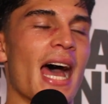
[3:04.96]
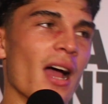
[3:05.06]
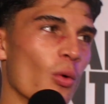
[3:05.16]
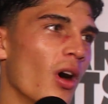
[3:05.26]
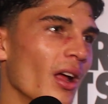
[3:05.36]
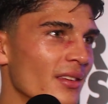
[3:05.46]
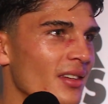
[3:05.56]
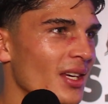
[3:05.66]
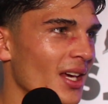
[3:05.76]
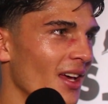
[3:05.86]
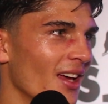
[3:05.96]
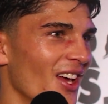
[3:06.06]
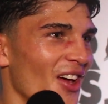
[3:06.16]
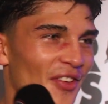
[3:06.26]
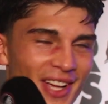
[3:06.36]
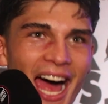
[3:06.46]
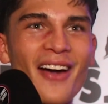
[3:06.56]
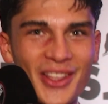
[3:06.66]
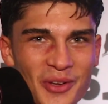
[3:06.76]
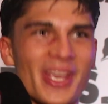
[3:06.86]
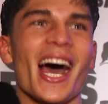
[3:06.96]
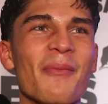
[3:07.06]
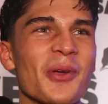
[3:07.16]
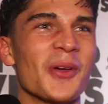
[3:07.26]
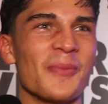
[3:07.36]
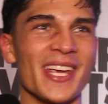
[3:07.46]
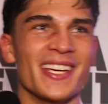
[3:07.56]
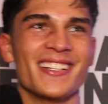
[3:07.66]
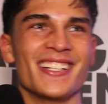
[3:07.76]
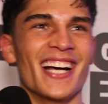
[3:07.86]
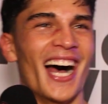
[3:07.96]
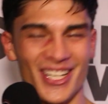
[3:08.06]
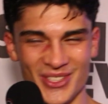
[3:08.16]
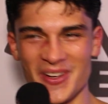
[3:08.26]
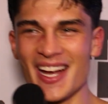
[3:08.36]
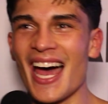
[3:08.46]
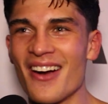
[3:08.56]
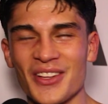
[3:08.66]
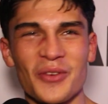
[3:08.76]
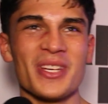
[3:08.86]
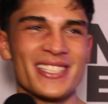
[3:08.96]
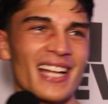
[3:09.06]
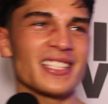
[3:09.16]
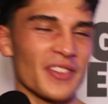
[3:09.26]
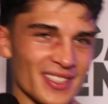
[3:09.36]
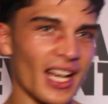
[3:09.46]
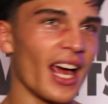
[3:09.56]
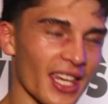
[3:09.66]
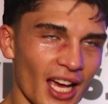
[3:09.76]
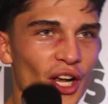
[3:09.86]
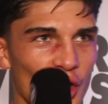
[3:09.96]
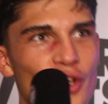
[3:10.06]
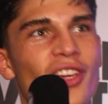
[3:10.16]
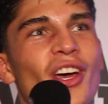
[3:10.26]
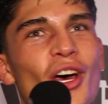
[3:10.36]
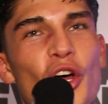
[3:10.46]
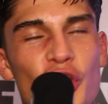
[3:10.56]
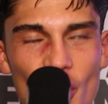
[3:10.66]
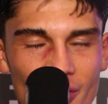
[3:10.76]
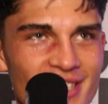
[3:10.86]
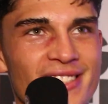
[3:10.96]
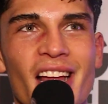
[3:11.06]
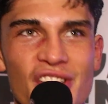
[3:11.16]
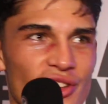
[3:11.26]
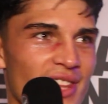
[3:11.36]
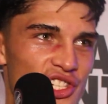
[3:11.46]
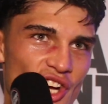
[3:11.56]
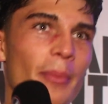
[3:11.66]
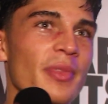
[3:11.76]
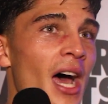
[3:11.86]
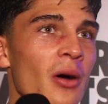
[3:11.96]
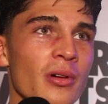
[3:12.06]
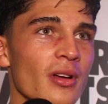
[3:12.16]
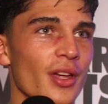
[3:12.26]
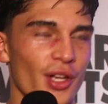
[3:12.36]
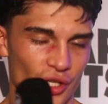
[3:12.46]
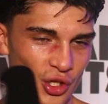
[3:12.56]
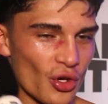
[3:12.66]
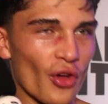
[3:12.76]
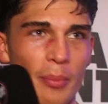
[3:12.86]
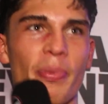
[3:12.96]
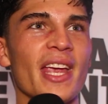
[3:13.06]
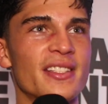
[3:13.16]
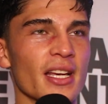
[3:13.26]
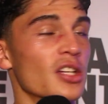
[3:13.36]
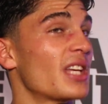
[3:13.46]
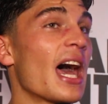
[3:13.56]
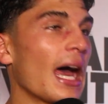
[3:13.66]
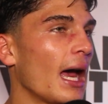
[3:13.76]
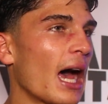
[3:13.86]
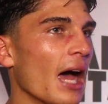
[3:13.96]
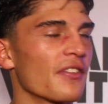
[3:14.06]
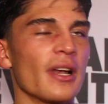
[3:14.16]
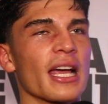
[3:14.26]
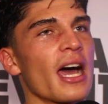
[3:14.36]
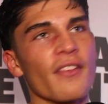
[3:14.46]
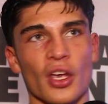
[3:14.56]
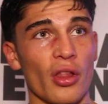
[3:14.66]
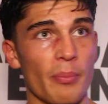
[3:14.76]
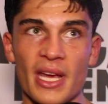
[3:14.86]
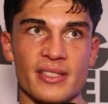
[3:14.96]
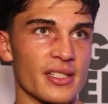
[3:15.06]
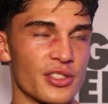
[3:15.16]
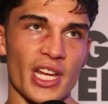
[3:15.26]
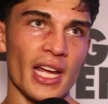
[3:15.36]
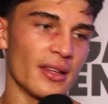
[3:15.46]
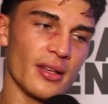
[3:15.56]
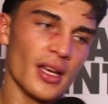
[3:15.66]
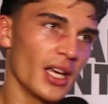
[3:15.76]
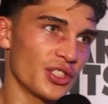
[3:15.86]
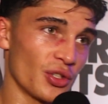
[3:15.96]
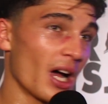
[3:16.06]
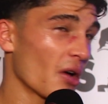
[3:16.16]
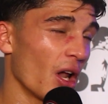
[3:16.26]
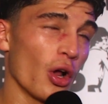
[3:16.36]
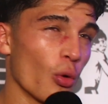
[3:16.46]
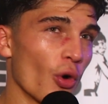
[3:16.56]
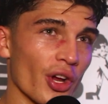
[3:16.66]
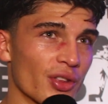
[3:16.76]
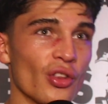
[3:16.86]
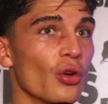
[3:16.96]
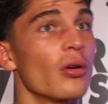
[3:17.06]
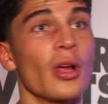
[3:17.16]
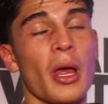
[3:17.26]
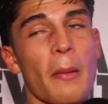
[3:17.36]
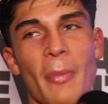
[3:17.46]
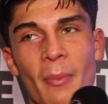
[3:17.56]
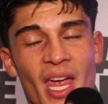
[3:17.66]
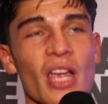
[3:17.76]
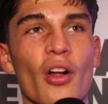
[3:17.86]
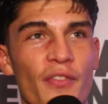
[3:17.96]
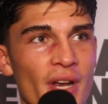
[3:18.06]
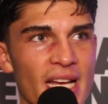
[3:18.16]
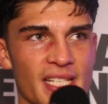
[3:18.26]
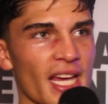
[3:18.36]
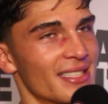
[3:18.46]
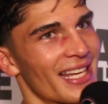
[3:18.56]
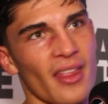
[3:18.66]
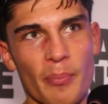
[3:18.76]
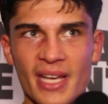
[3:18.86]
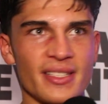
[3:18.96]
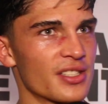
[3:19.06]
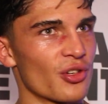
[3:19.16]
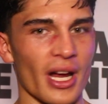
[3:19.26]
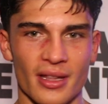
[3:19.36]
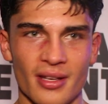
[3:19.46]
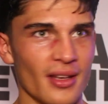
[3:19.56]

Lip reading: I want for Gary to be happy with me. I just want Gary to be satisfied. I said, like, look, you understand the job now. You got the basics, because I feel like I haven't got the basics yet. So I got a lot of work to do. My main goal for next year is get the basics right.